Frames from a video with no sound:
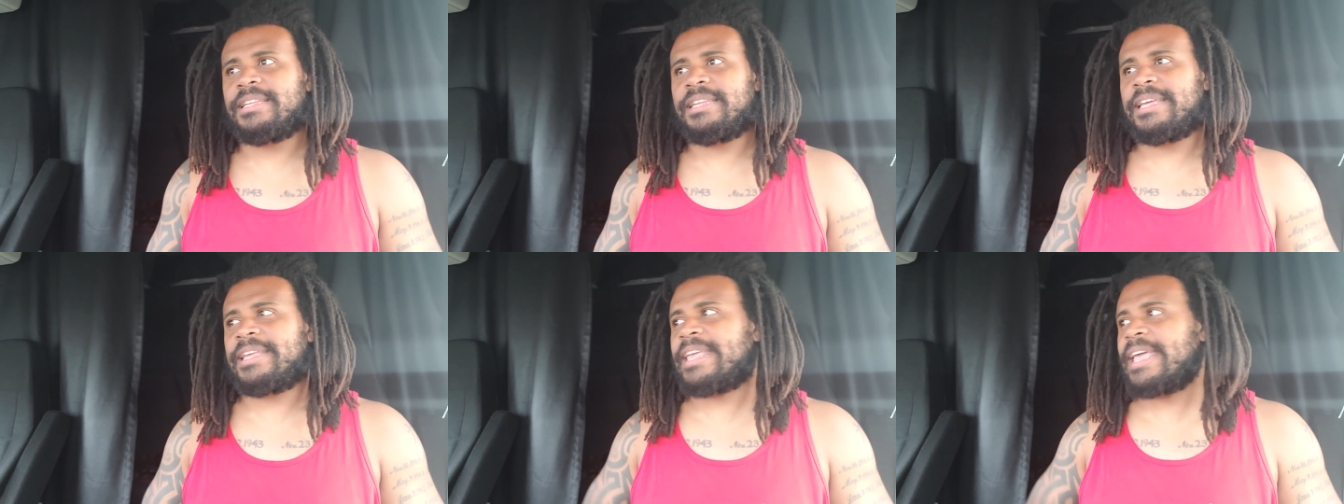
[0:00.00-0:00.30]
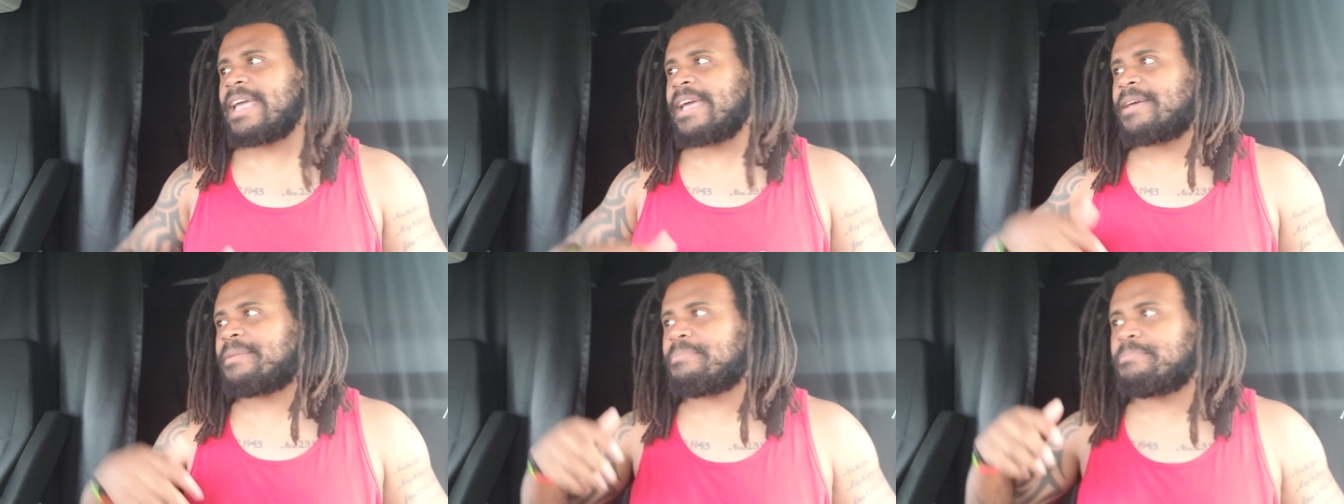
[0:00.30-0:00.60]
they
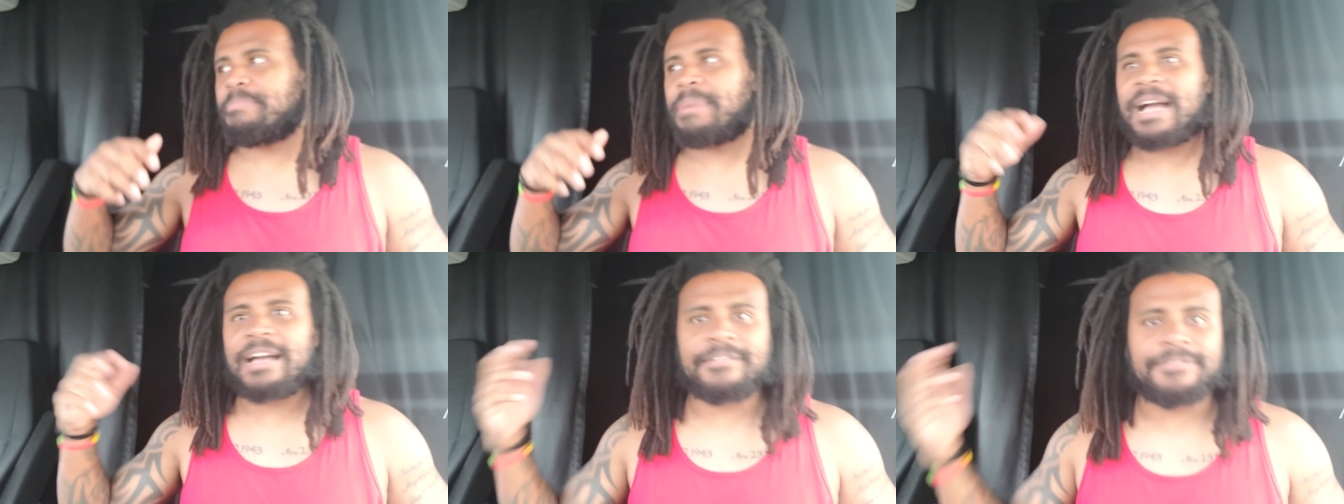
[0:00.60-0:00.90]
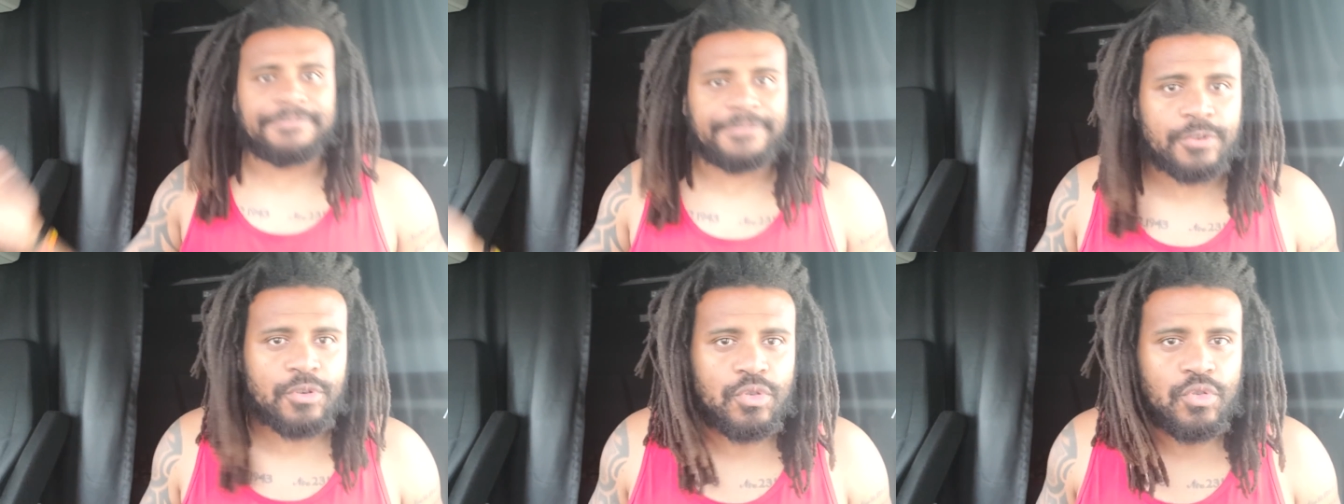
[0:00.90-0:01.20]
can't buy
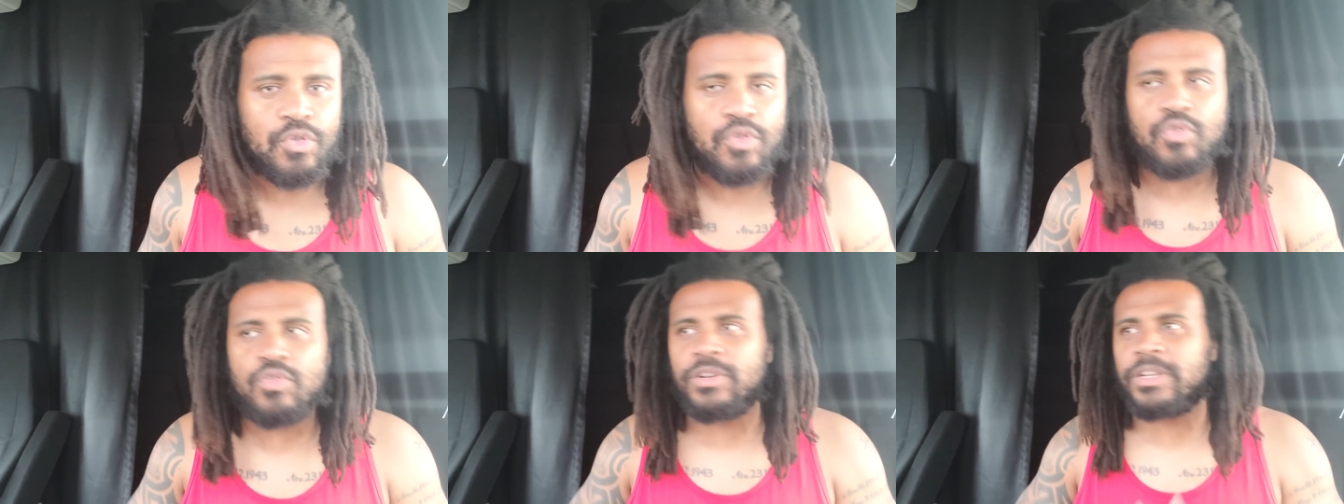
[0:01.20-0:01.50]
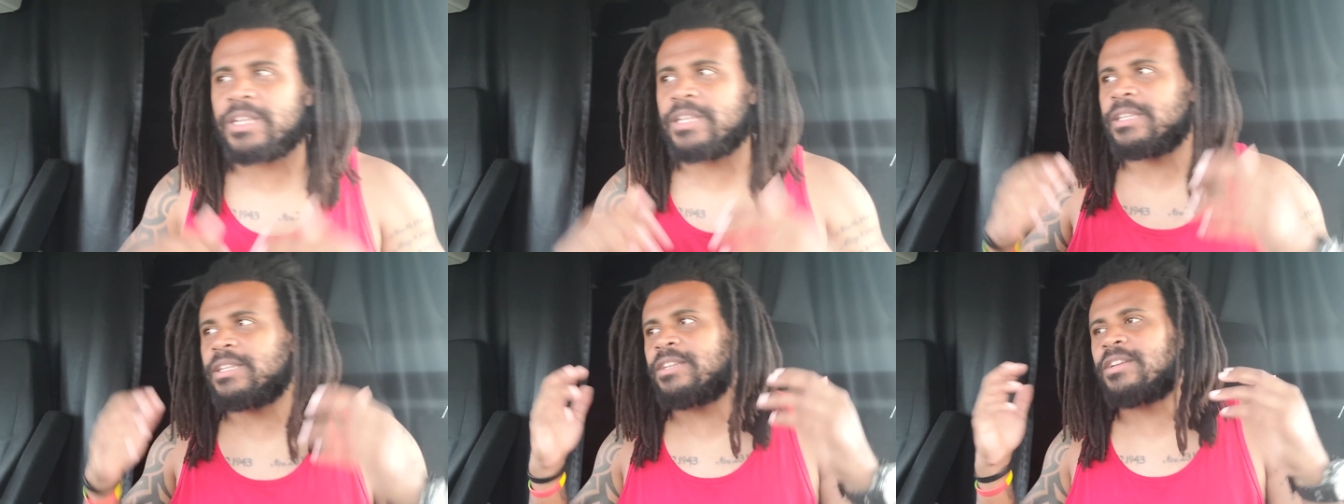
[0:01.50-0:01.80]

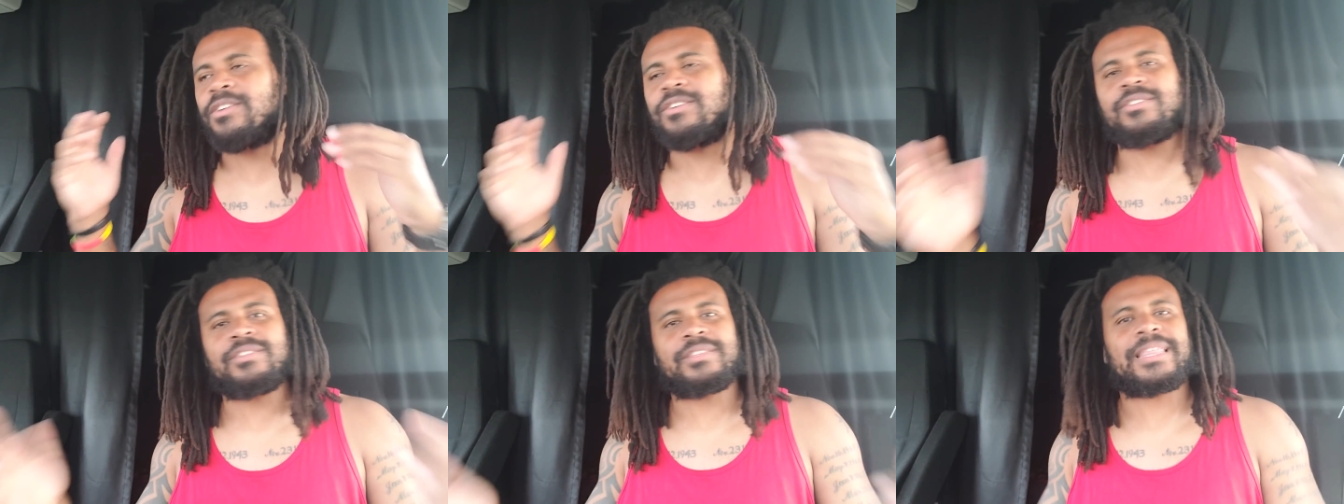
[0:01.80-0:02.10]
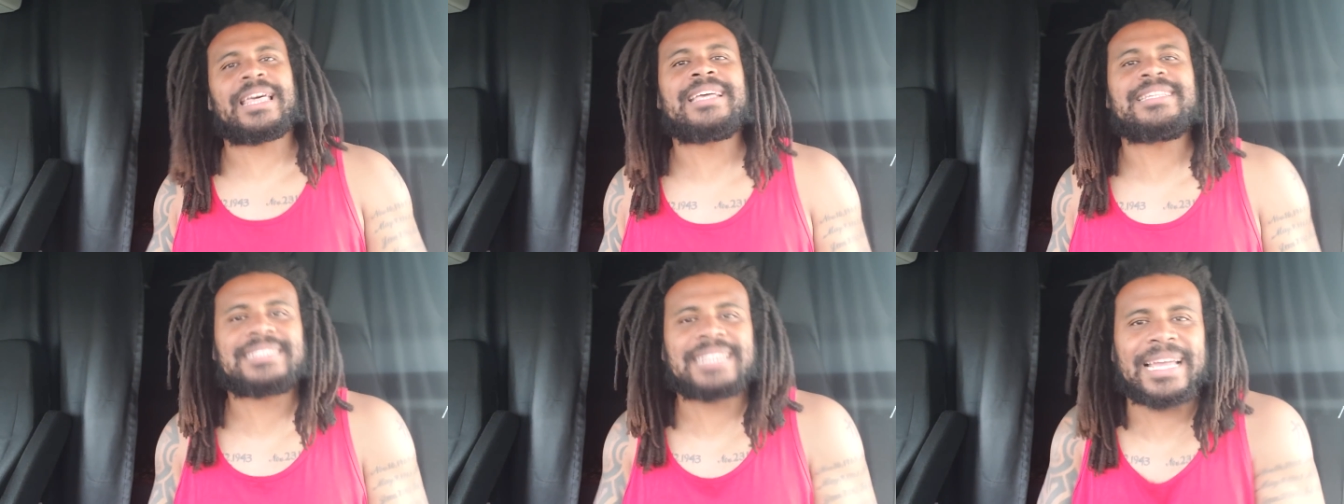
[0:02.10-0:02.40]
food and you know
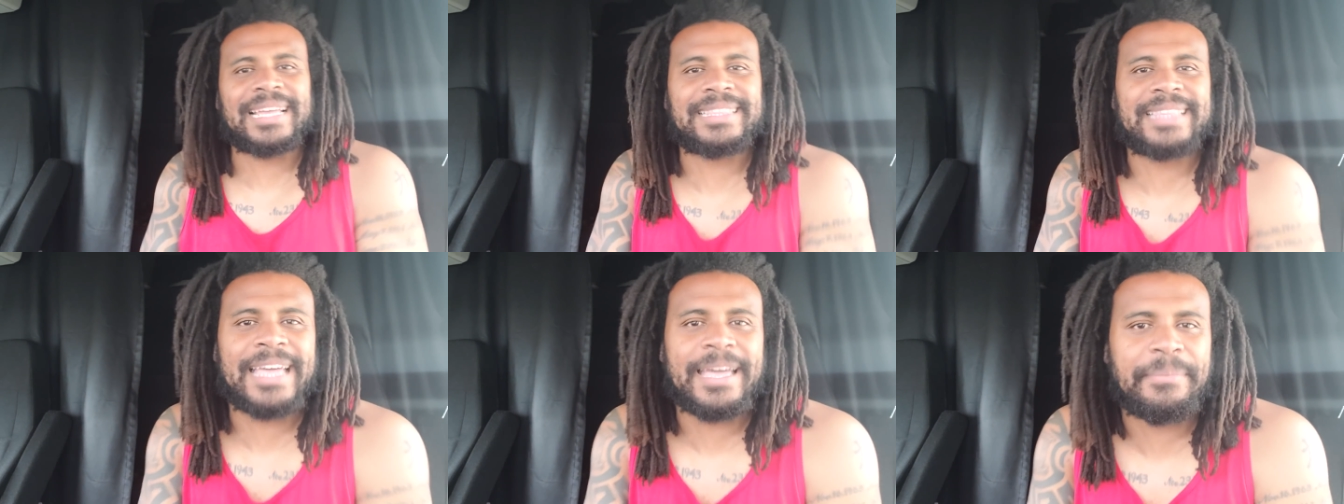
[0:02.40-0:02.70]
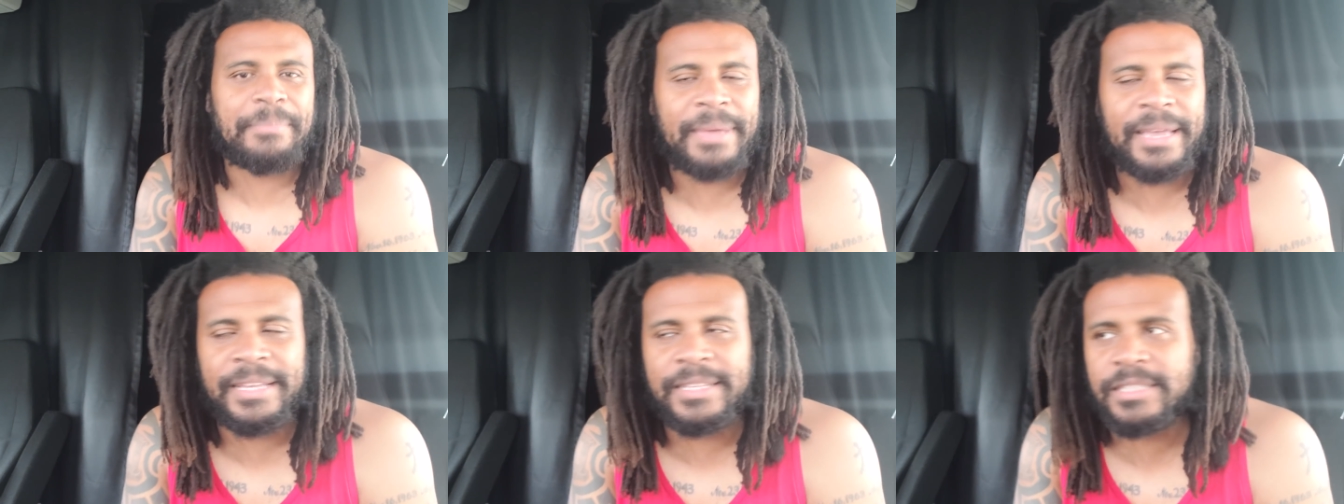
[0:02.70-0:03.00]
things like
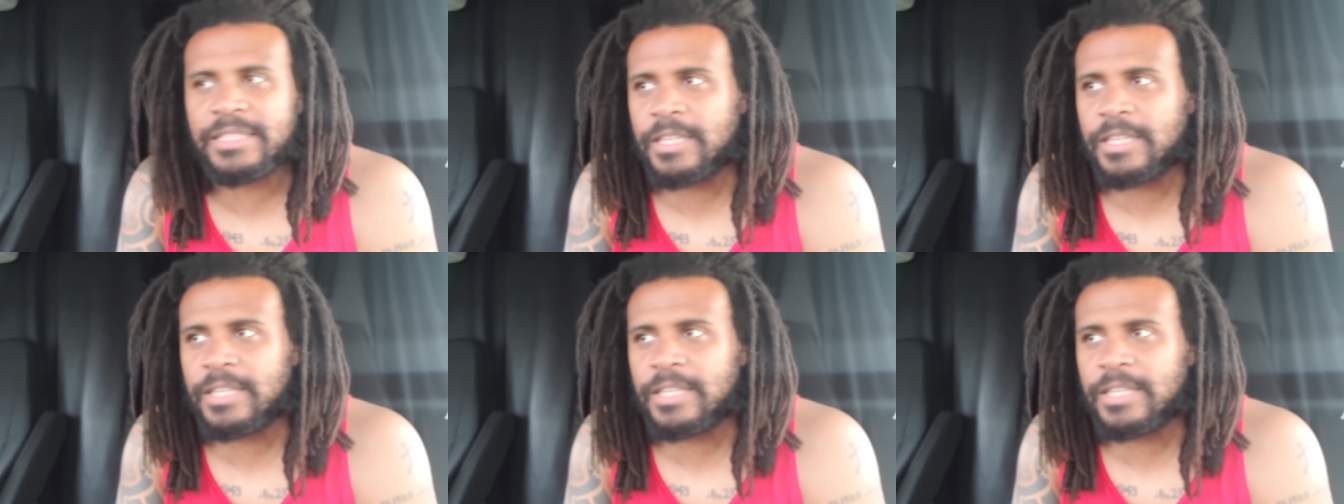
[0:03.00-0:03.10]
that, man.